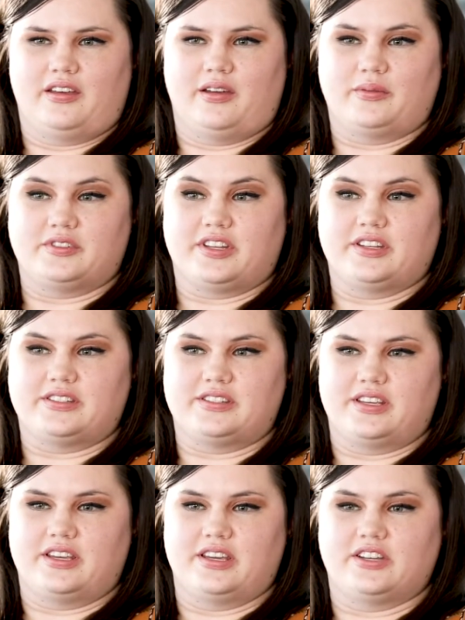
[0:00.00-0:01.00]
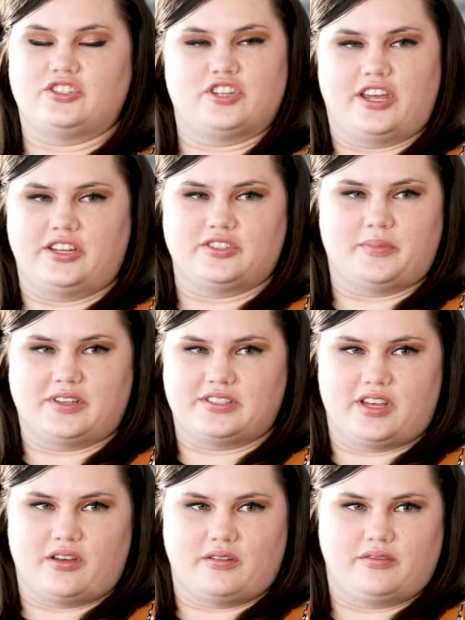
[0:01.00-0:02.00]
was going to see a change in
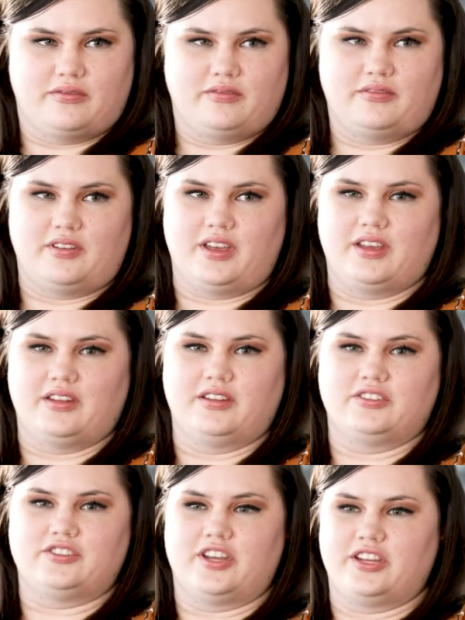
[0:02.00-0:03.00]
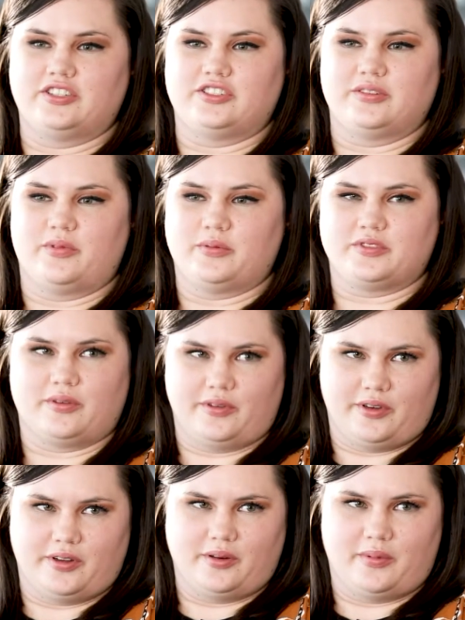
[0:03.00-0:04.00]
myself and a change in what was going
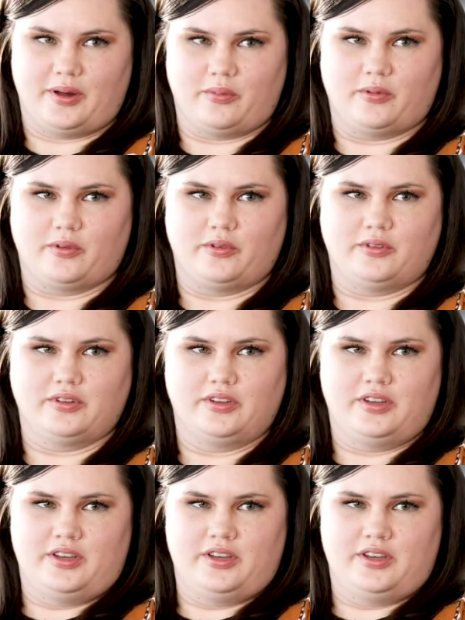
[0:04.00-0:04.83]
on in my world.